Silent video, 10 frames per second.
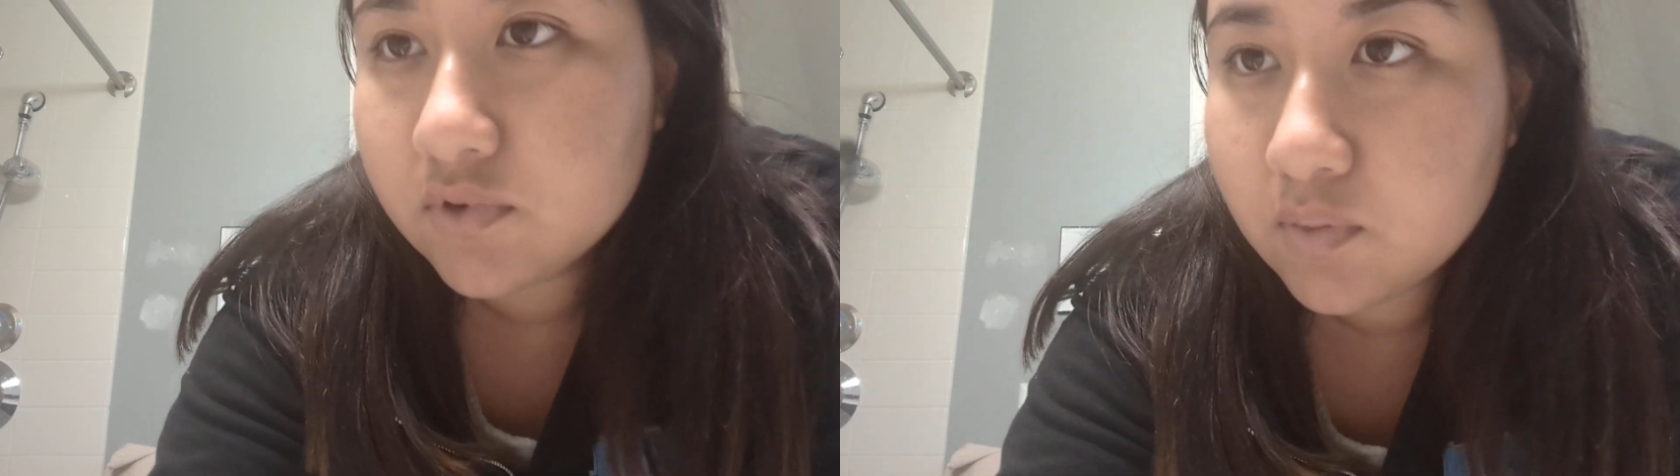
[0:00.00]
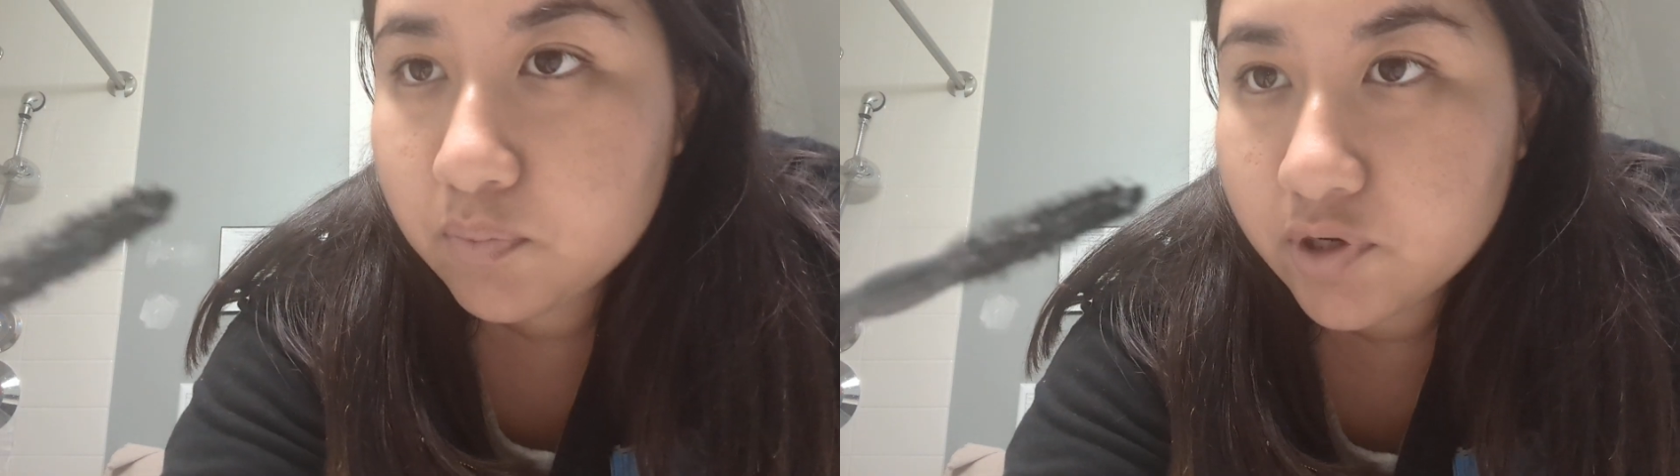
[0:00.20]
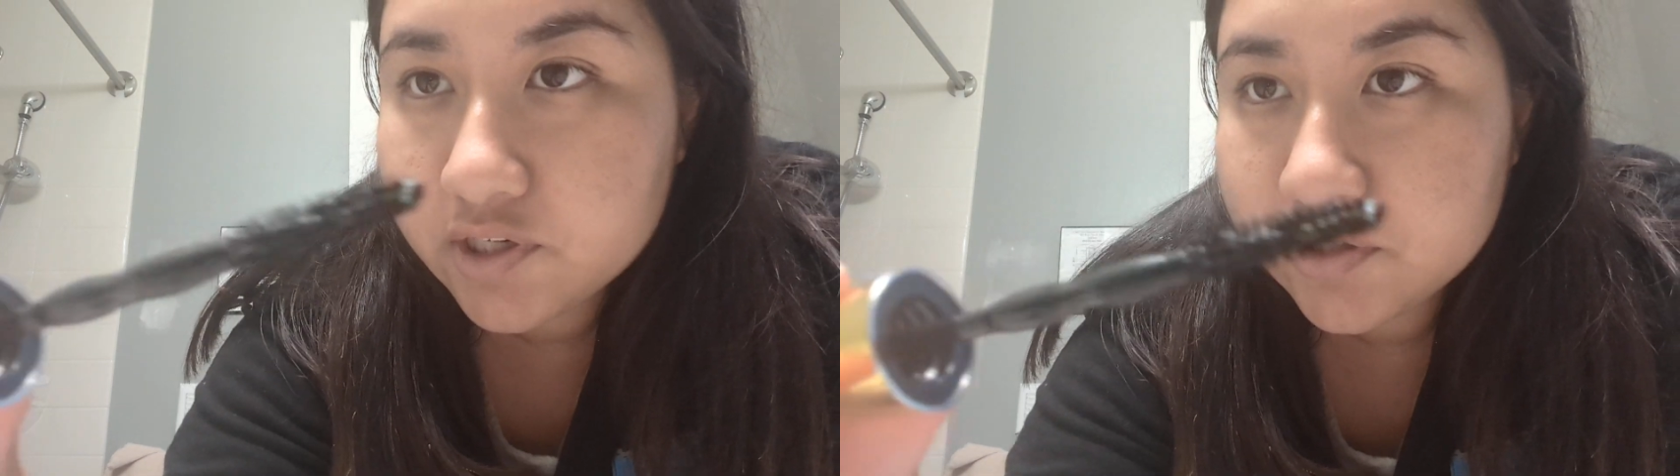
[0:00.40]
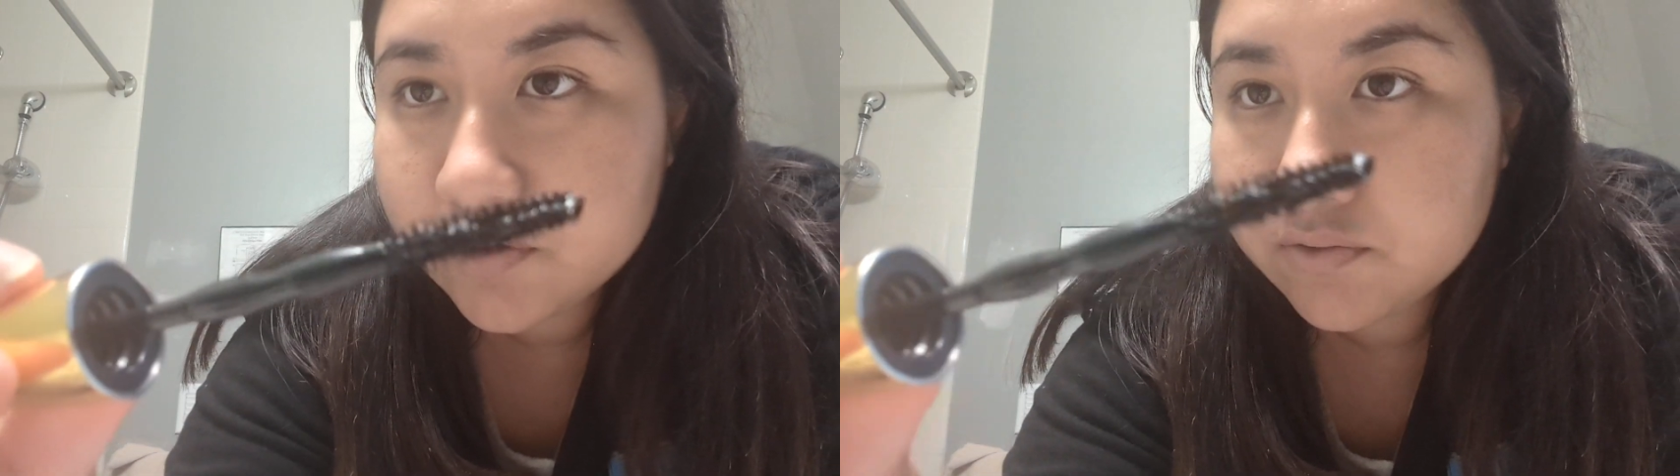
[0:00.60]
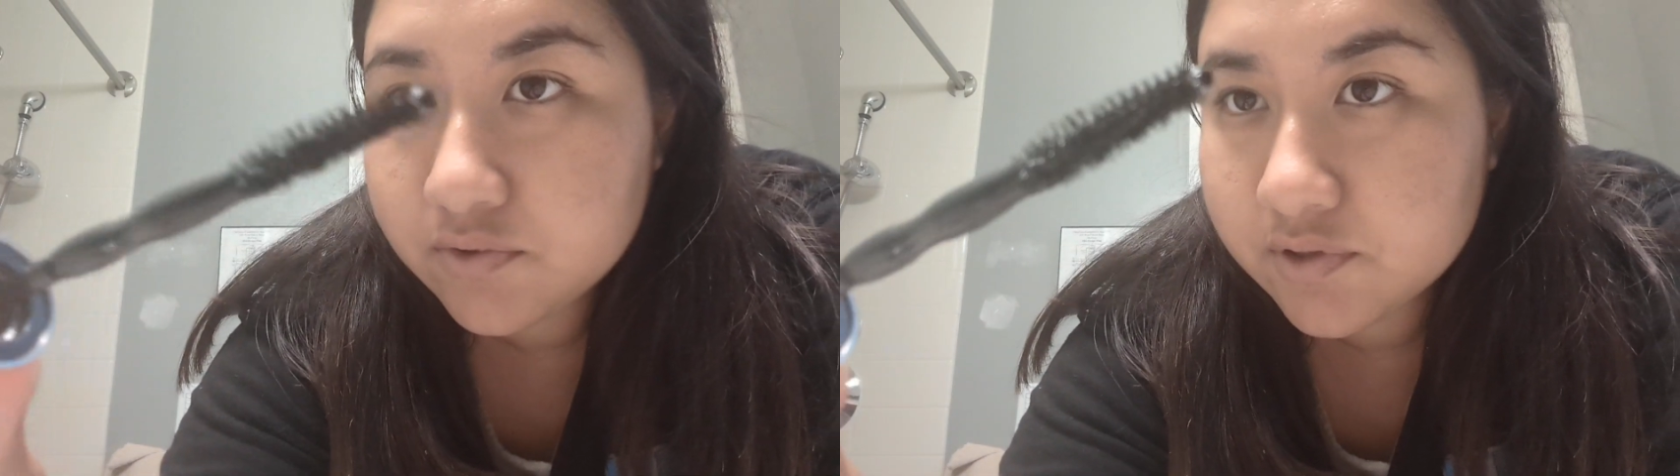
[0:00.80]
The brush
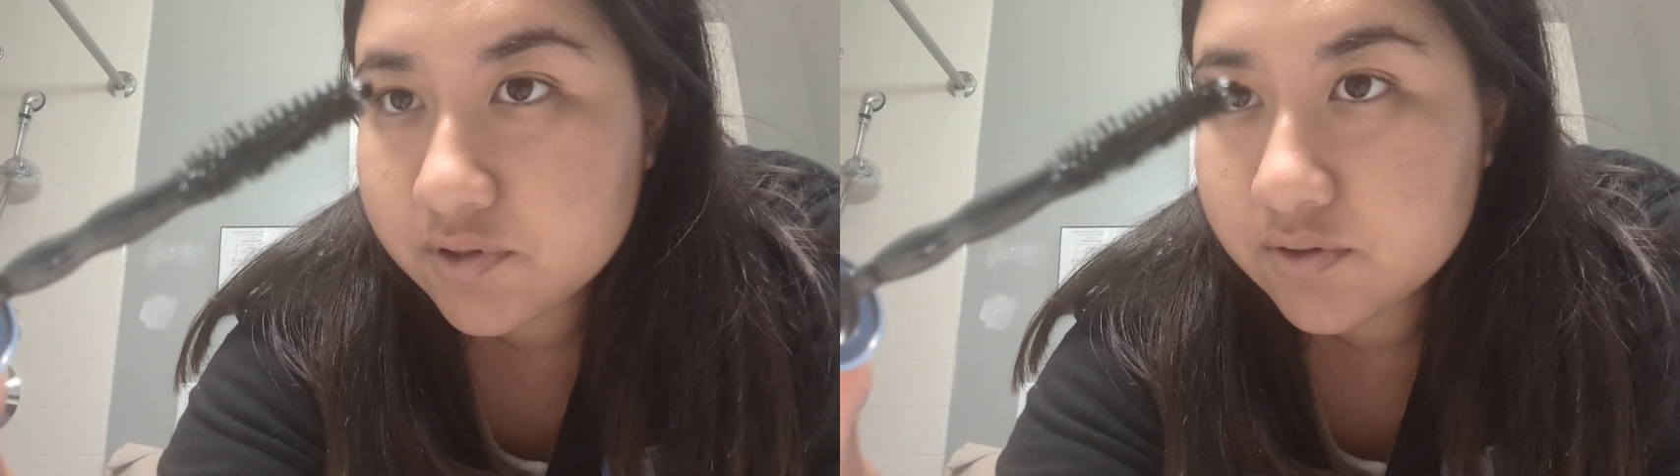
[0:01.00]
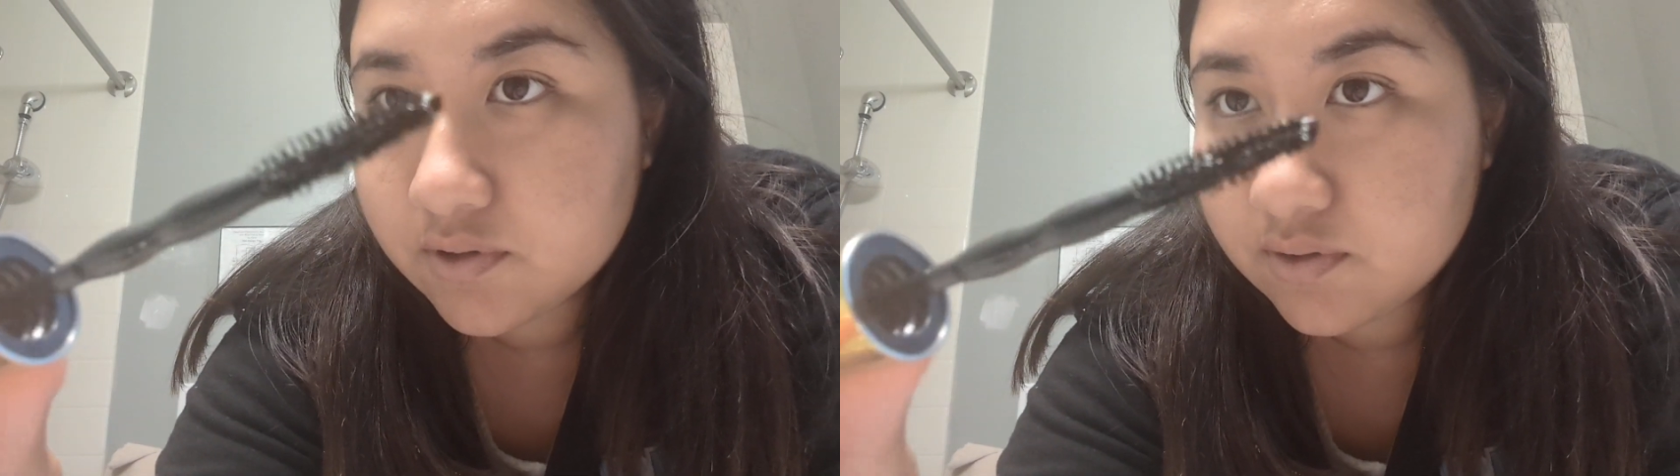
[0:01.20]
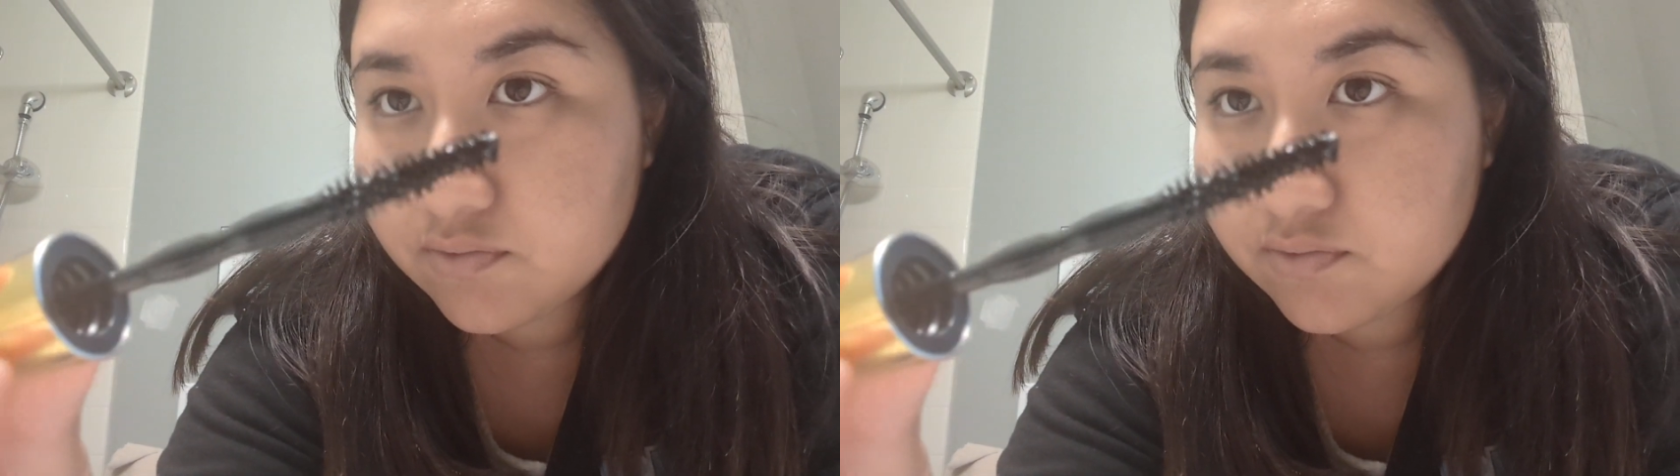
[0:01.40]
looks